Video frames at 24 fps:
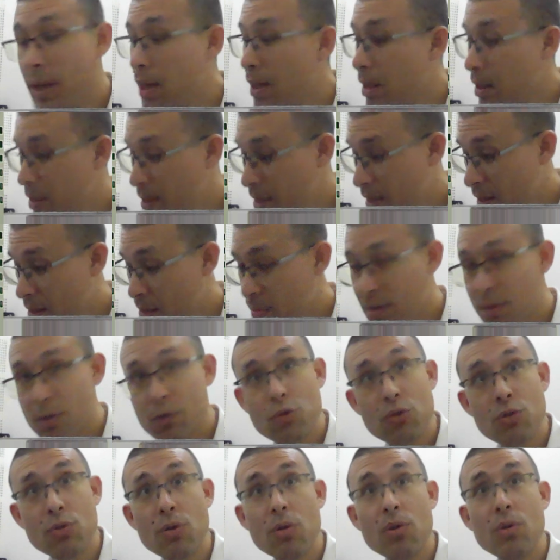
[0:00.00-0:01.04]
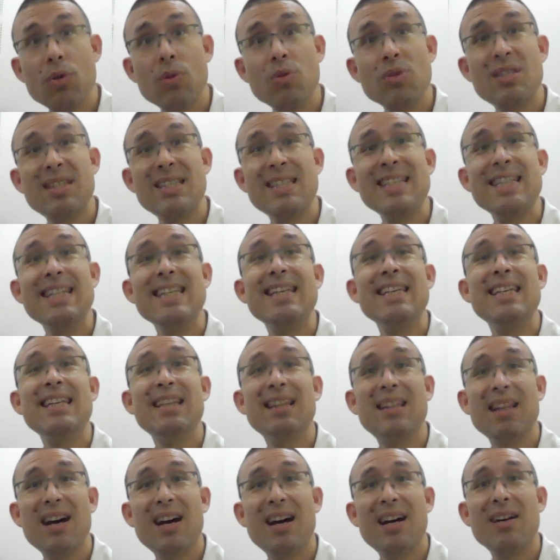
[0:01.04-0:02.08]
Then so, si,
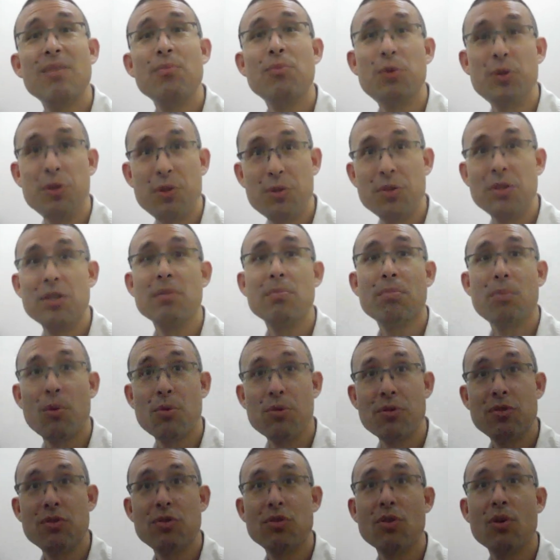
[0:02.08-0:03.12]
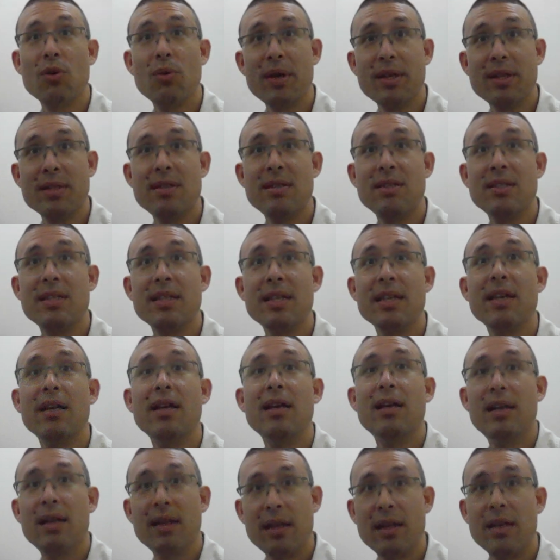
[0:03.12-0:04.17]
la, we're using both so and si
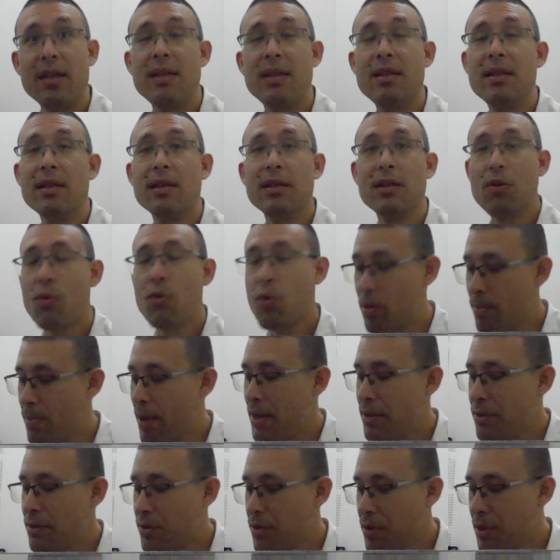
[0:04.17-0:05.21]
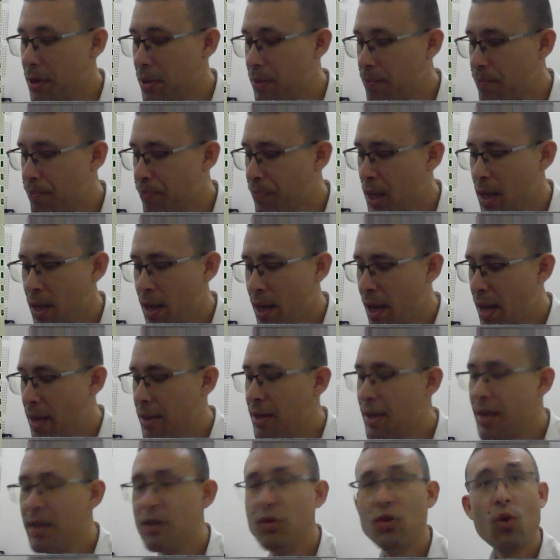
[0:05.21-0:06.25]
in the chord pattern there. And
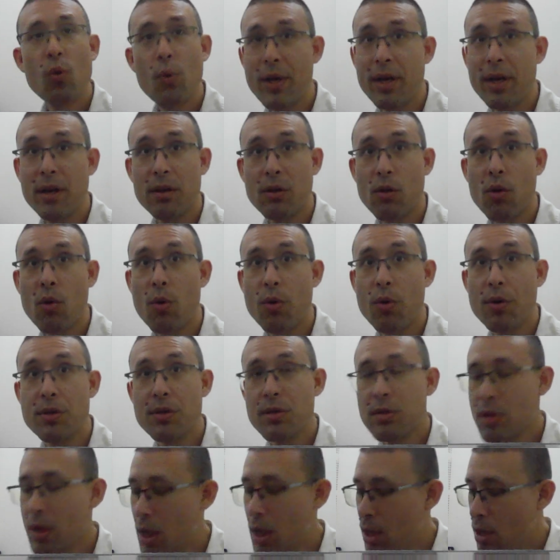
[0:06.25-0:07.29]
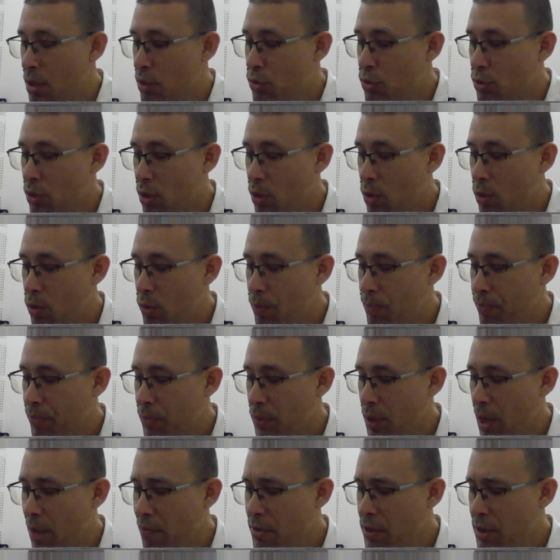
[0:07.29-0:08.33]
again, knowing our chords. So
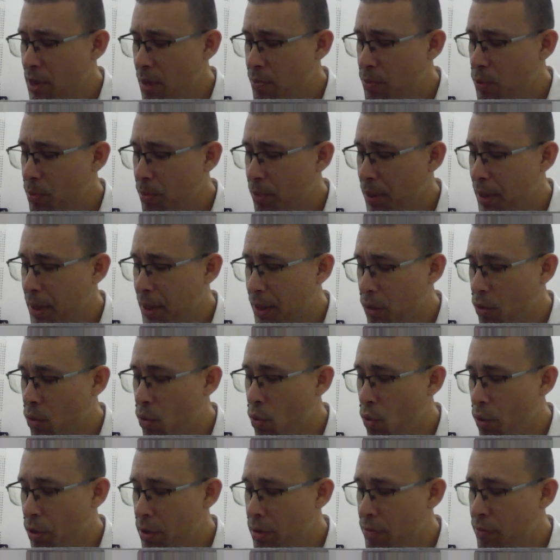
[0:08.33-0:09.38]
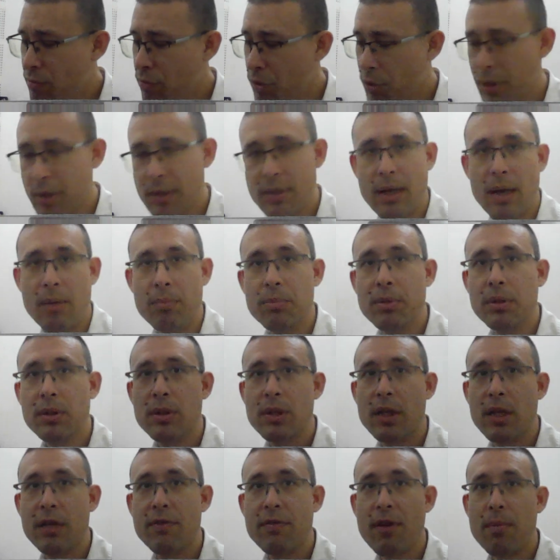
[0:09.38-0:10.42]
every time you play a chord, for example,
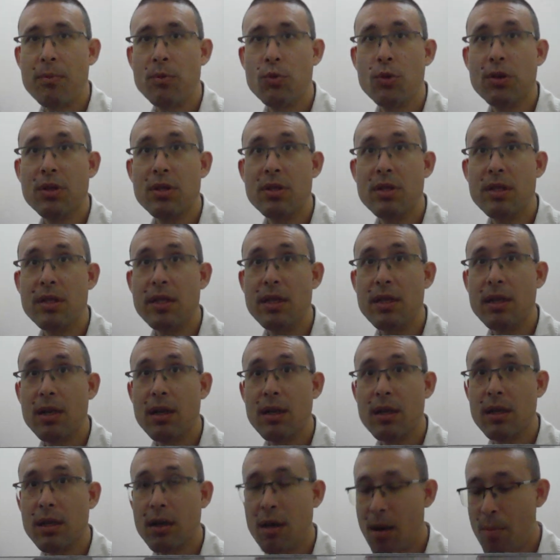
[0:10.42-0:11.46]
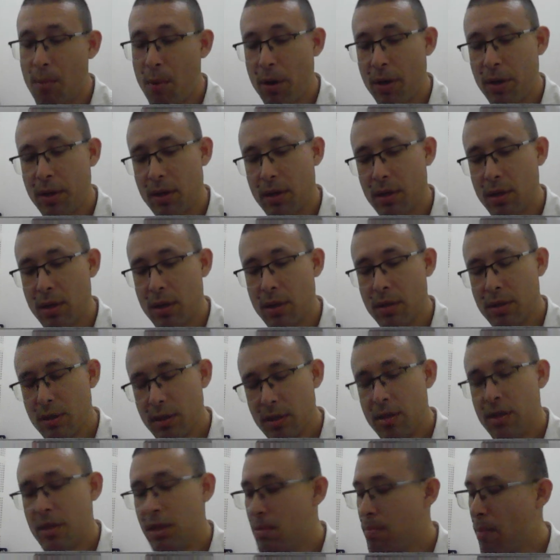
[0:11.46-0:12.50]
if I'm doing D harmonic,
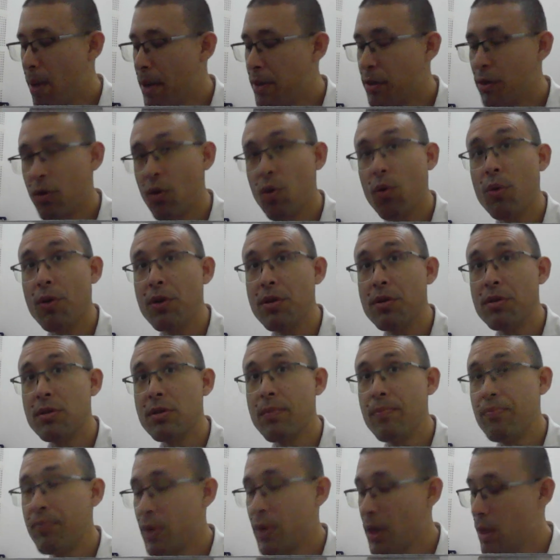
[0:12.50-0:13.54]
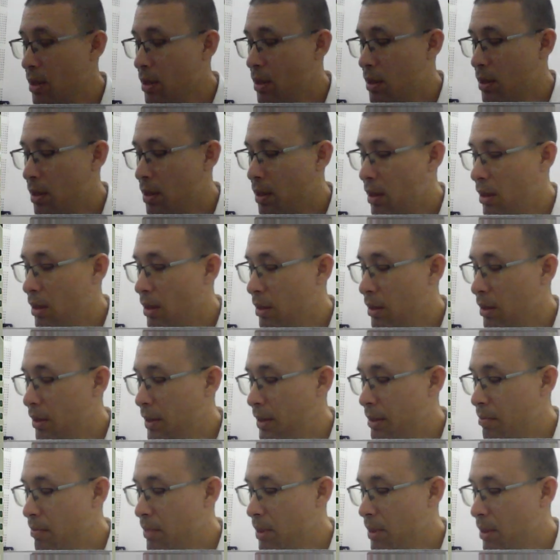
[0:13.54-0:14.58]
D minor chords,
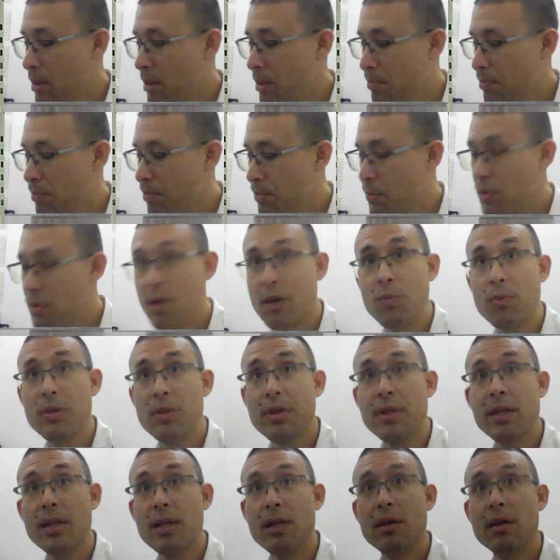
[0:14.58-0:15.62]
let me start with the